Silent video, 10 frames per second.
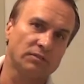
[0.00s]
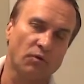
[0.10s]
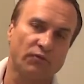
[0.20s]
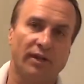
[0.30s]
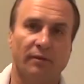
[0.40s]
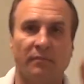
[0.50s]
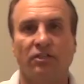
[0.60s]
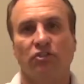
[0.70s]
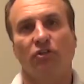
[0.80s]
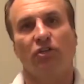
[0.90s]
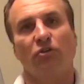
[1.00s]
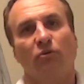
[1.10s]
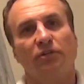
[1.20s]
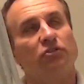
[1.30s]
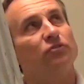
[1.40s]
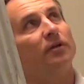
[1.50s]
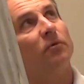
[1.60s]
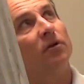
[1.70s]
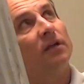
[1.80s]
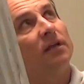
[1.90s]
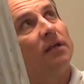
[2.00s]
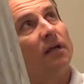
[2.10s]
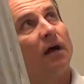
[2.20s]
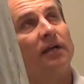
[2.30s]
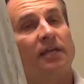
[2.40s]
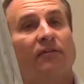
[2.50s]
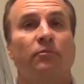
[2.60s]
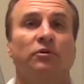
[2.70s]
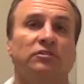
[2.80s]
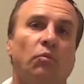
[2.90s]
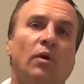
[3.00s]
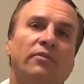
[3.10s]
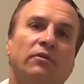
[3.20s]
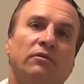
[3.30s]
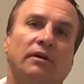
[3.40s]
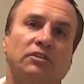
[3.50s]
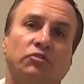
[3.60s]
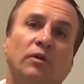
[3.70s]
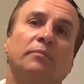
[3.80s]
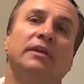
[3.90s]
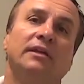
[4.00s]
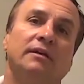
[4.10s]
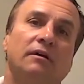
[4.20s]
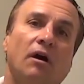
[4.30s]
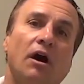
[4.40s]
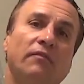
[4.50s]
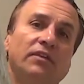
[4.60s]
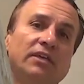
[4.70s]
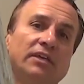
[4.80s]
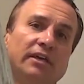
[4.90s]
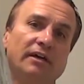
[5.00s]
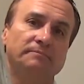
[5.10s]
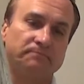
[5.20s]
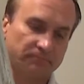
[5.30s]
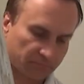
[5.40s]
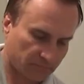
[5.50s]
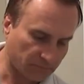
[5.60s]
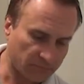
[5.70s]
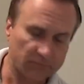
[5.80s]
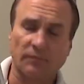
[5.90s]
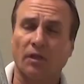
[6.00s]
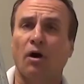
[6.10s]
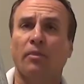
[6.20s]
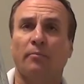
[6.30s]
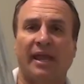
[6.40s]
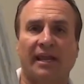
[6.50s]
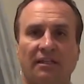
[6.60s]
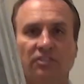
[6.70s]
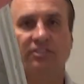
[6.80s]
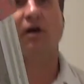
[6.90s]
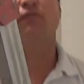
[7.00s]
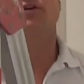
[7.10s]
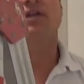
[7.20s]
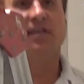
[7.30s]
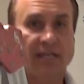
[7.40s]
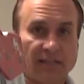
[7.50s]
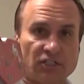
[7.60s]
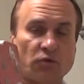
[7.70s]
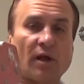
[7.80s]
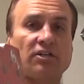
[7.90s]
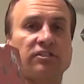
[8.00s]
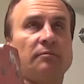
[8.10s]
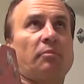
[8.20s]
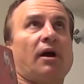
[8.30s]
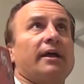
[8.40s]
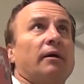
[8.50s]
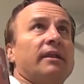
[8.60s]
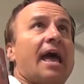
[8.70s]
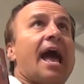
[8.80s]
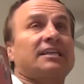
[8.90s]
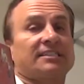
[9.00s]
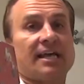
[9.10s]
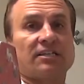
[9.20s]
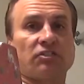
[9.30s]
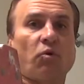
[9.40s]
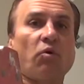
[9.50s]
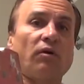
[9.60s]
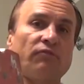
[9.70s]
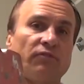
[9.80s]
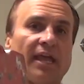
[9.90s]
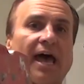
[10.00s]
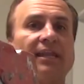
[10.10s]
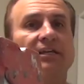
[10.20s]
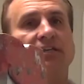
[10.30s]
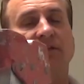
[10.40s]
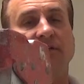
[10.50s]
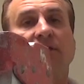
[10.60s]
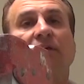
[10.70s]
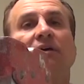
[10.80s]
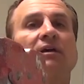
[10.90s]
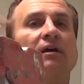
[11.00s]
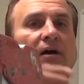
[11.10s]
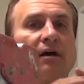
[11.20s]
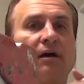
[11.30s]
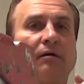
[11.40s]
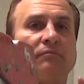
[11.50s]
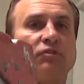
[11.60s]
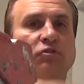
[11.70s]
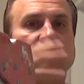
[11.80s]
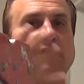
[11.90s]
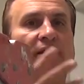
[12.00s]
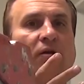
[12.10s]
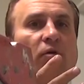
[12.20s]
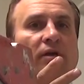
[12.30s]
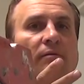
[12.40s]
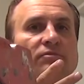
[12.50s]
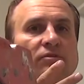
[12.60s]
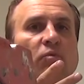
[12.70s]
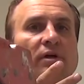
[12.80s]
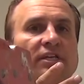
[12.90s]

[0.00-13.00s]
don't forget, make sure you or your trimmer, you have to put some weather stripping on the panel itself. Unless you actually buy an access door for the attic, then usually that all comes in one